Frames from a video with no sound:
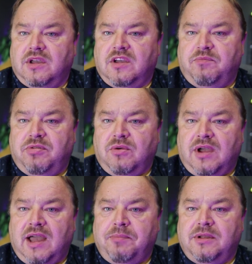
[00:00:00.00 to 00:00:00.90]
of pure
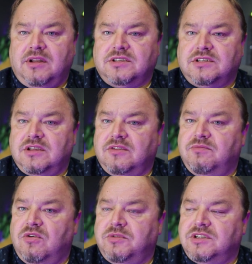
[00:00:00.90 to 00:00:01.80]
happiness,
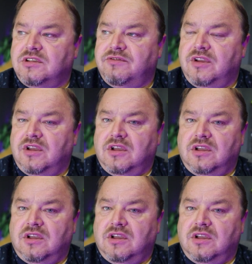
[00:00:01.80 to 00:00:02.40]
of moments of